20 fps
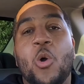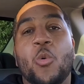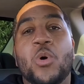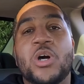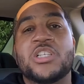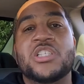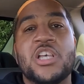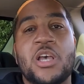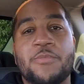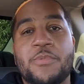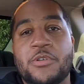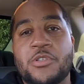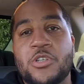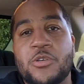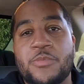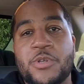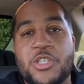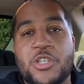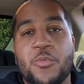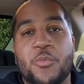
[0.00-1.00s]
What's up
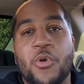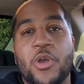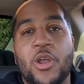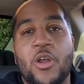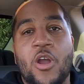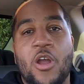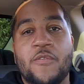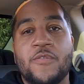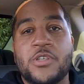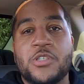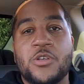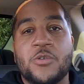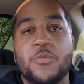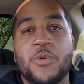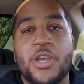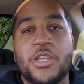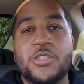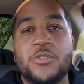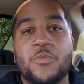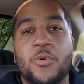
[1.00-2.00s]
YouTube, it's your boy Mr.
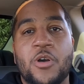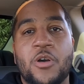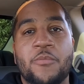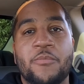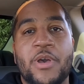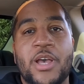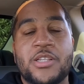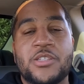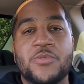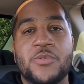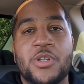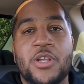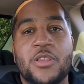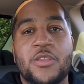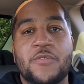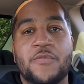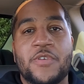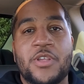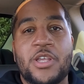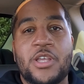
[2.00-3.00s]
Reg, and welcome back to
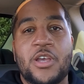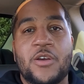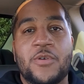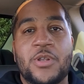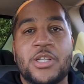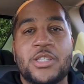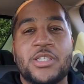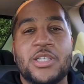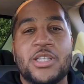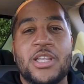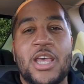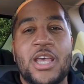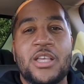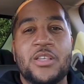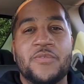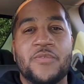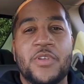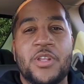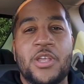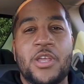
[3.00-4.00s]
another video. And in
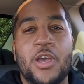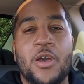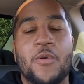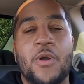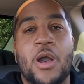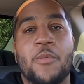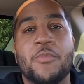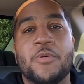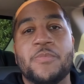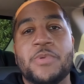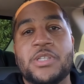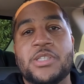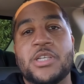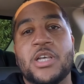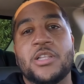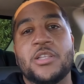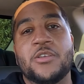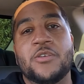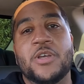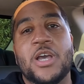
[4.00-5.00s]
today's video I'm gonna be
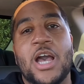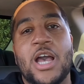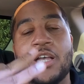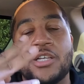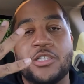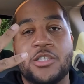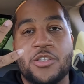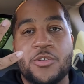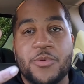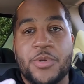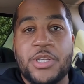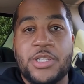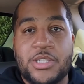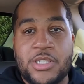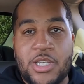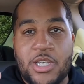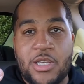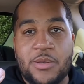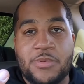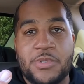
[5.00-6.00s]
telling you guys 3
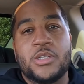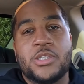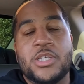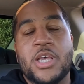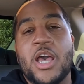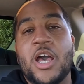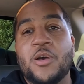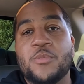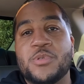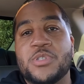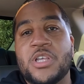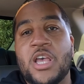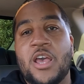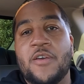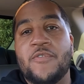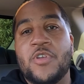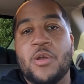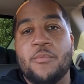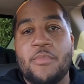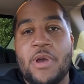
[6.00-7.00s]
tips to help
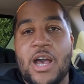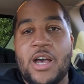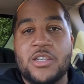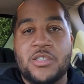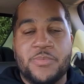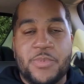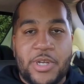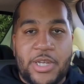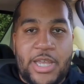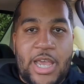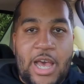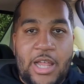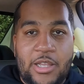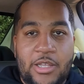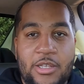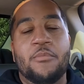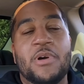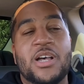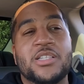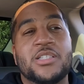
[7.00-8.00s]
save your miles per
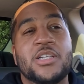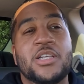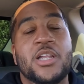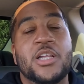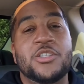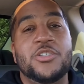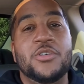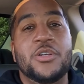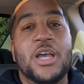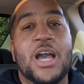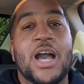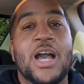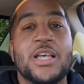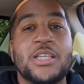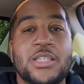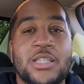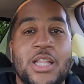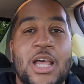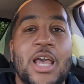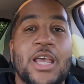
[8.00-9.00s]
gallon. I see that you
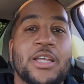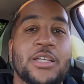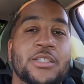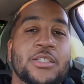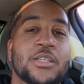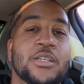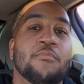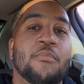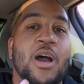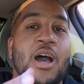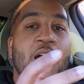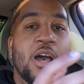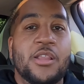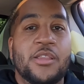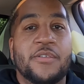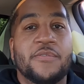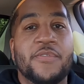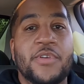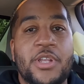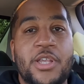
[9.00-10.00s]
guys liked my
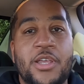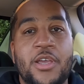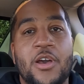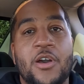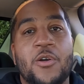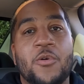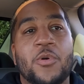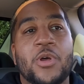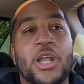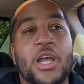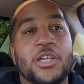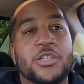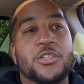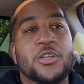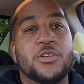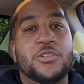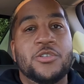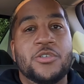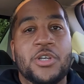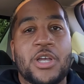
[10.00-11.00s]
other video when I
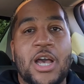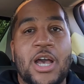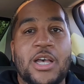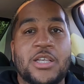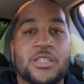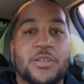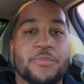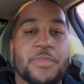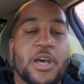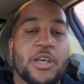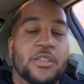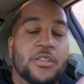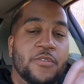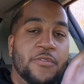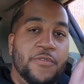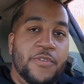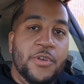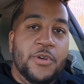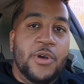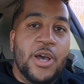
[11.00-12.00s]
showed you guys about the
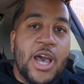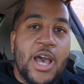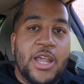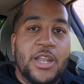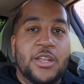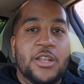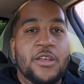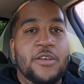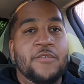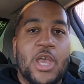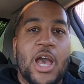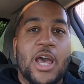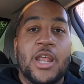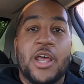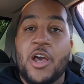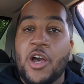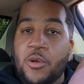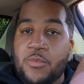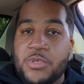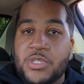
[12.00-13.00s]
fuel additive, how to
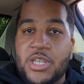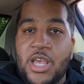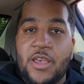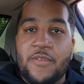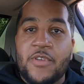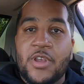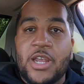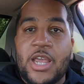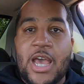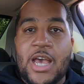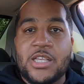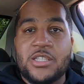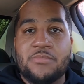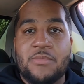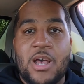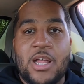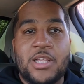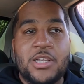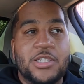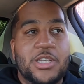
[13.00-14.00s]
help save your gas
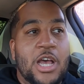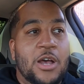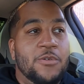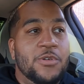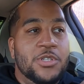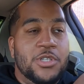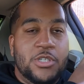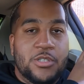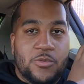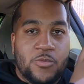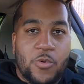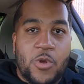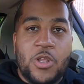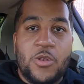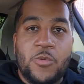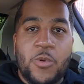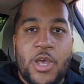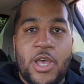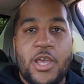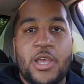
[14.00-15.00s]
mileage. That was just
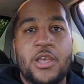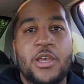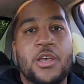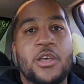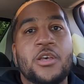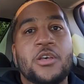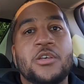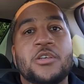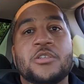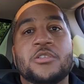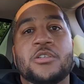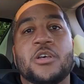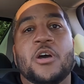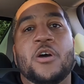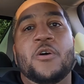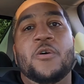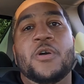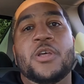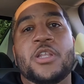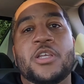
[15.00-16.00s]
one way.
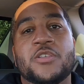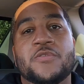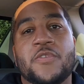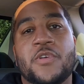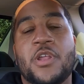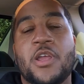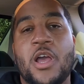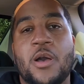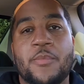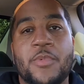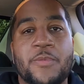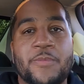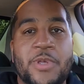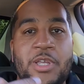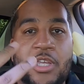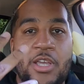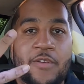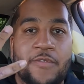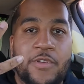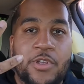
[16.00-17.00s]
So in this video I'm gonna be
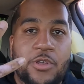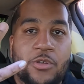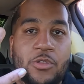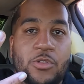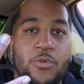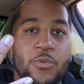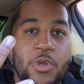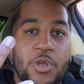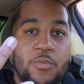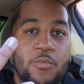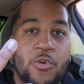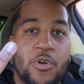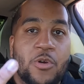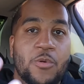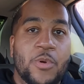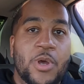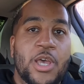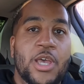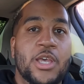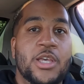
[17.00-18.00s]
giving you 3 more
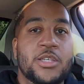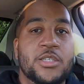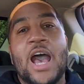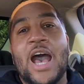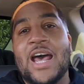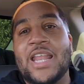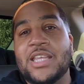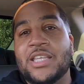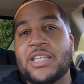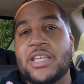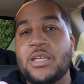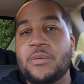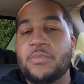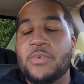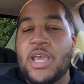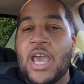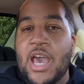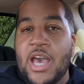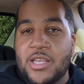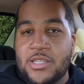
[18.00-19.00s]
ways how to keep
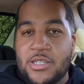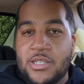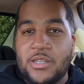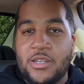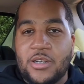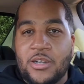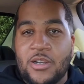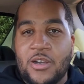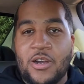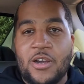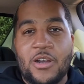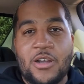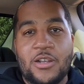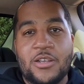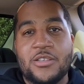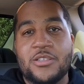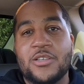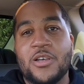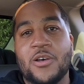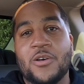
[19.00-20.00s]
gas in your car.
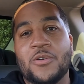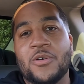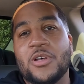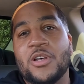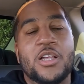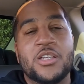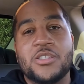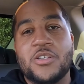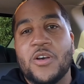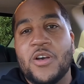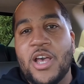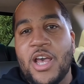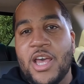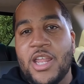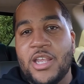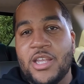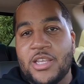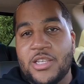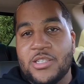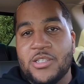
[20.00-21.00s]
So let's go ahead
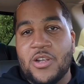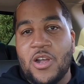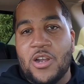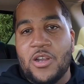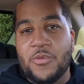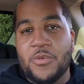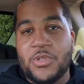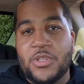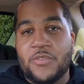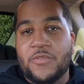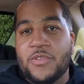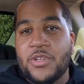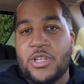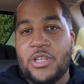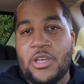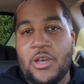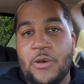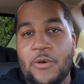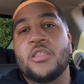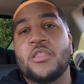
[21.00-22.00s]
and get started with the
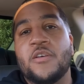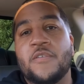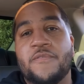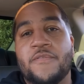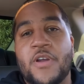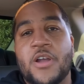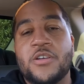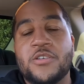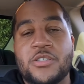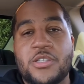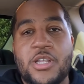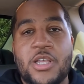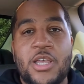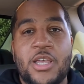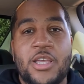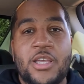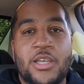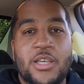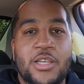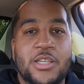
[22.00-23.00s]
video. The first
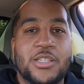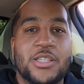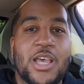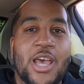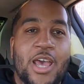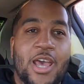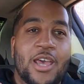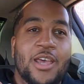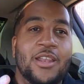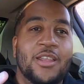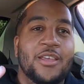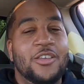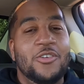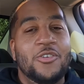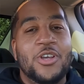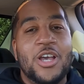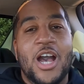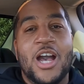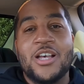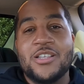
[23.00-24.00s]
thing is that you
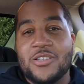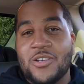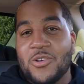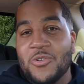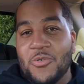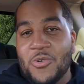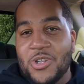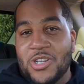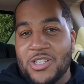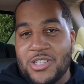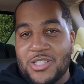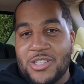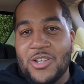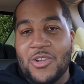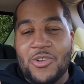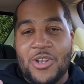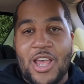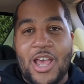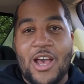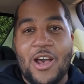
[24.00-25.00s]
guys gonna want to
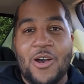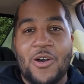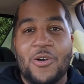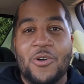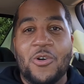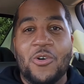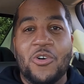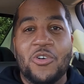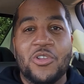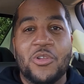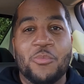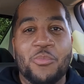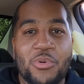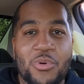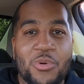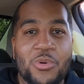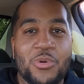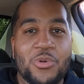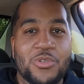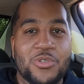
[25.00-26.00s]
slow down on the
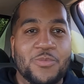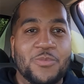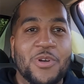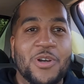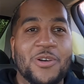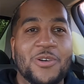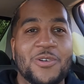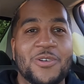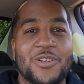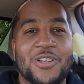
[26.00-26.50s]
pulls, bro.